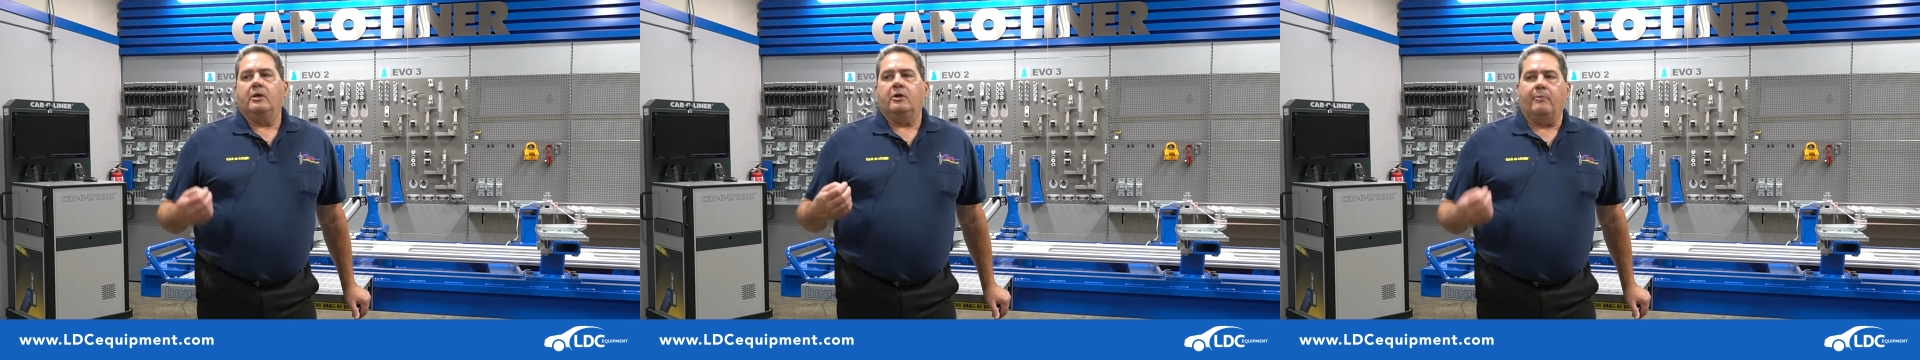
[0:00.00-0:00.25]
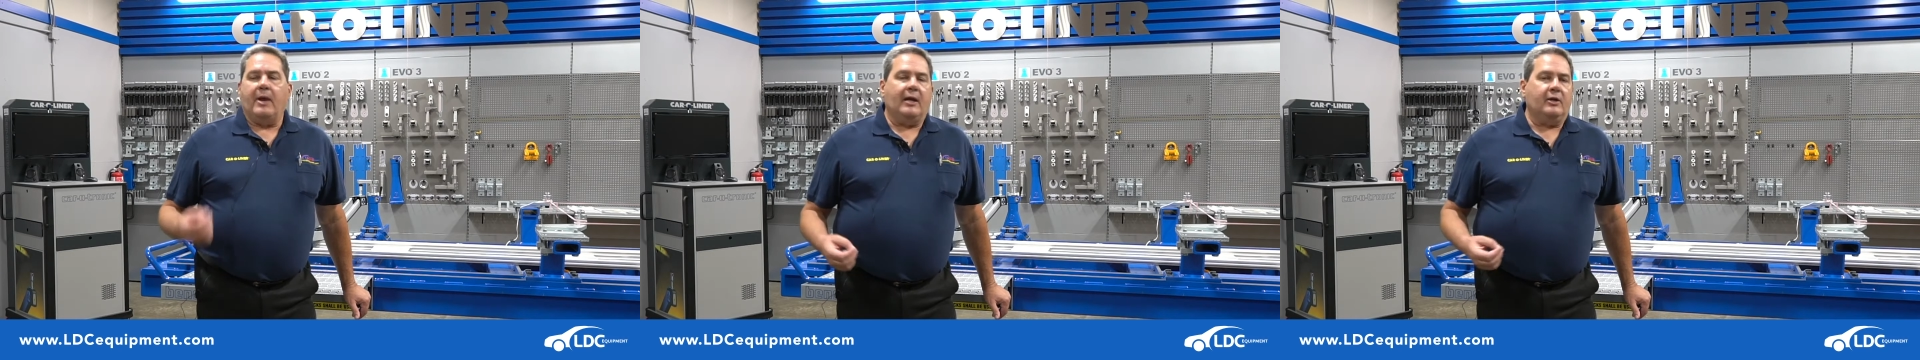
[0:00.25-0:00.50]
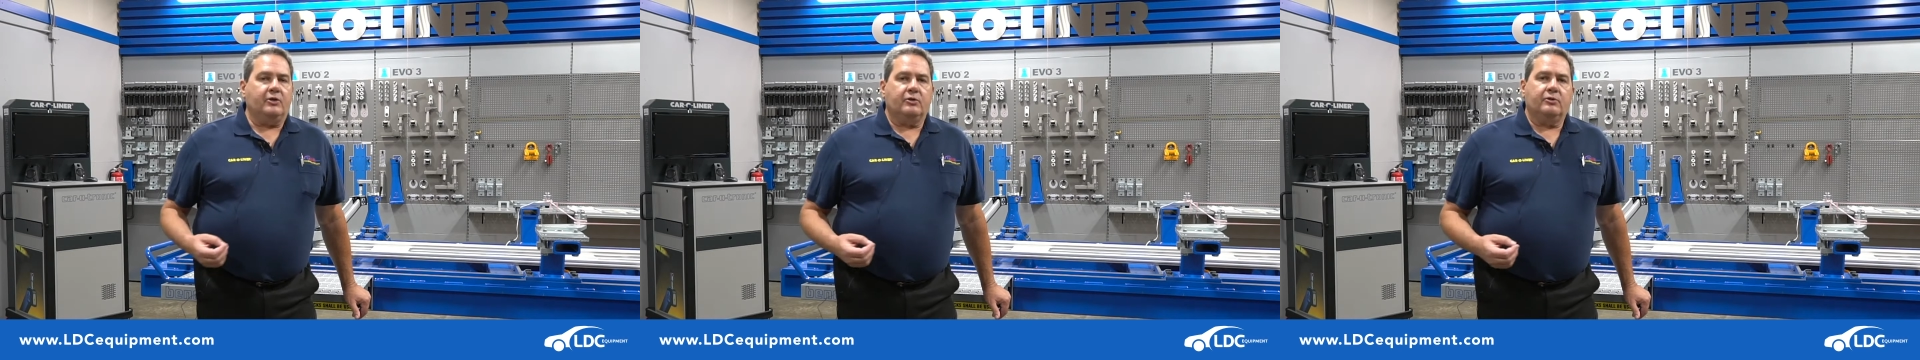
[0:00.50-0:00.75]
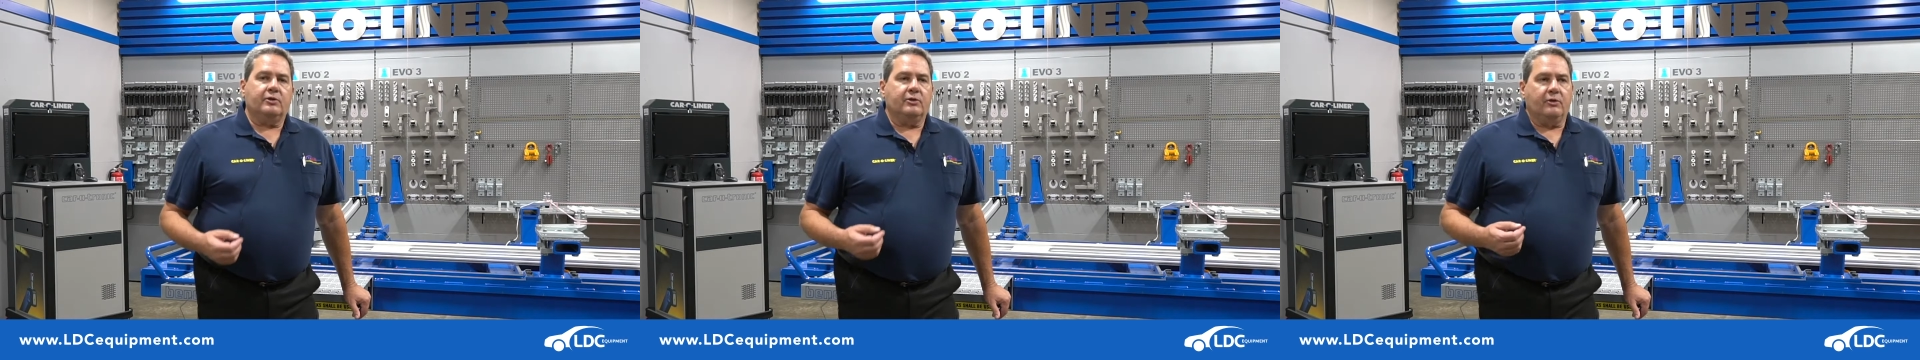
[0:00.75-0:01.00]
your
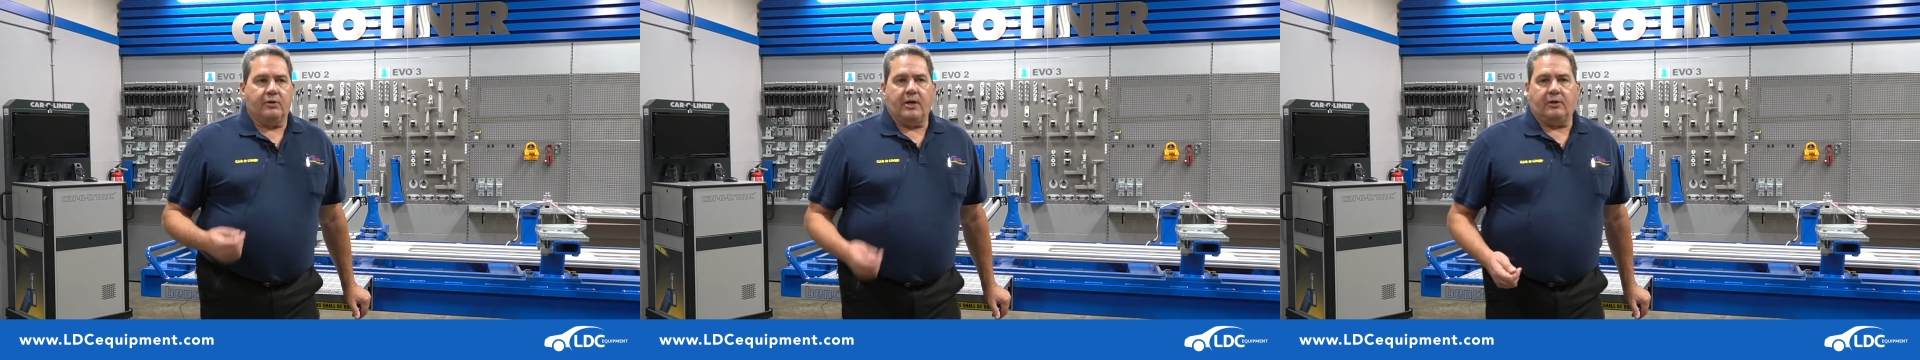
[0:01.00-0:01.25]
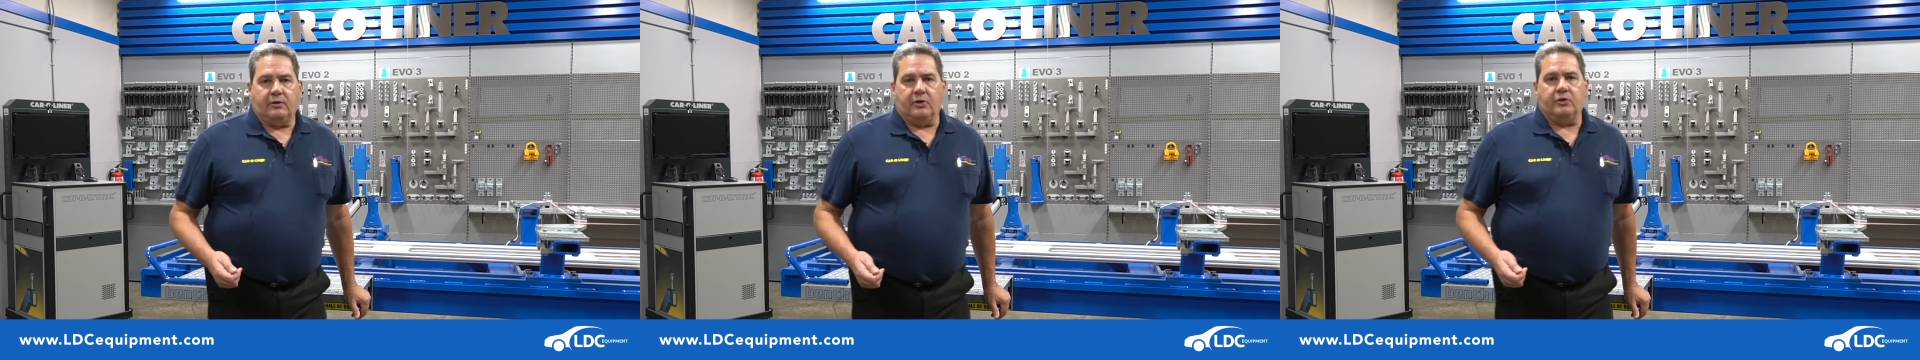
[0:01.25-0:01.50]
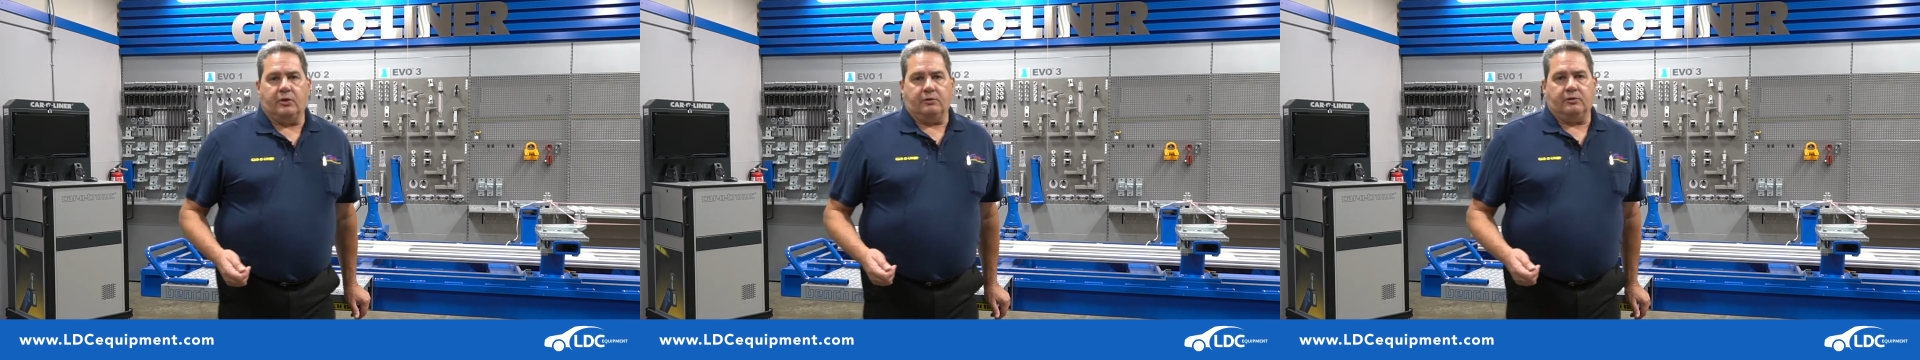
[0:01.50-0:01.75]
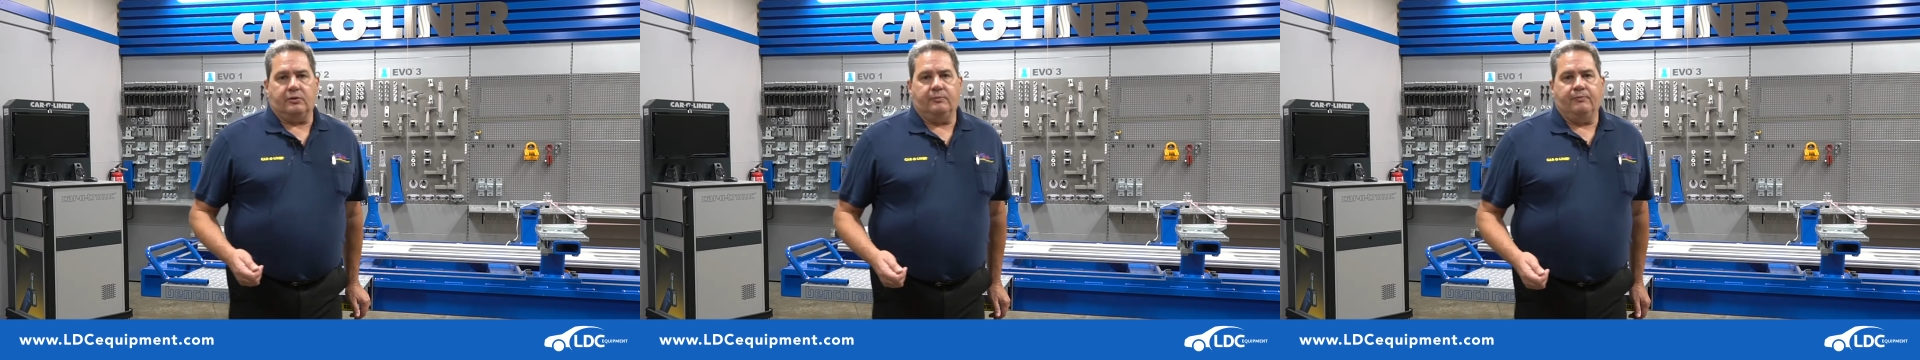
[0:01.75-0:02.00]
managers, and your
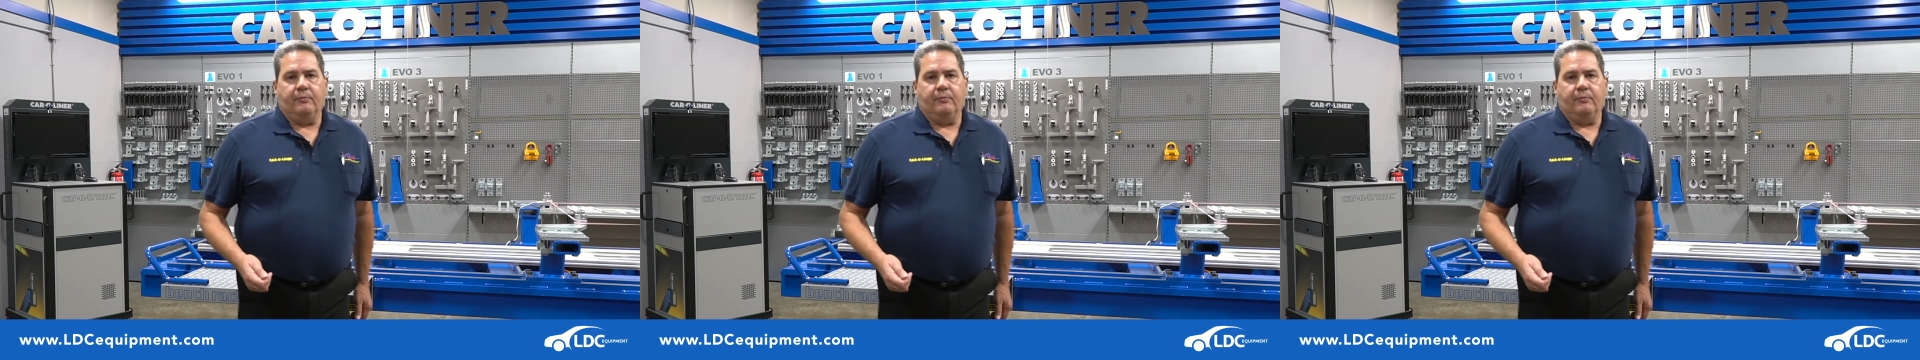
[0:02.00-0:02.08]
technicians.